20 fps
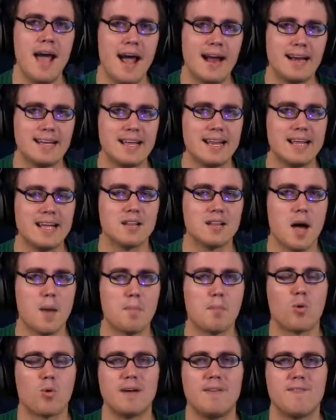getting a
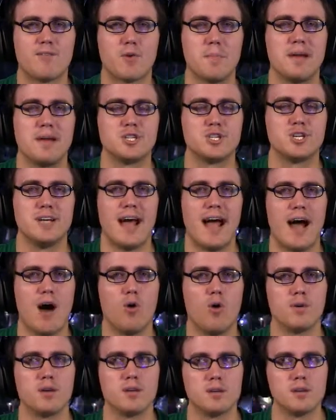lot more information
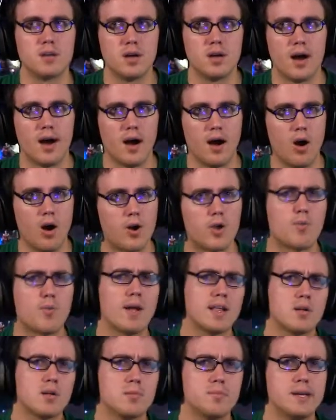out on a
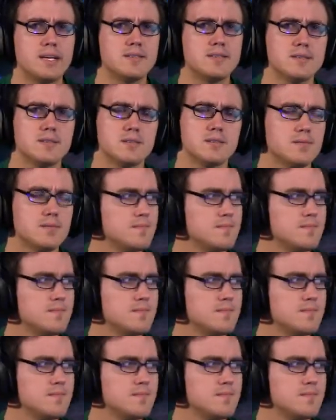regular basis?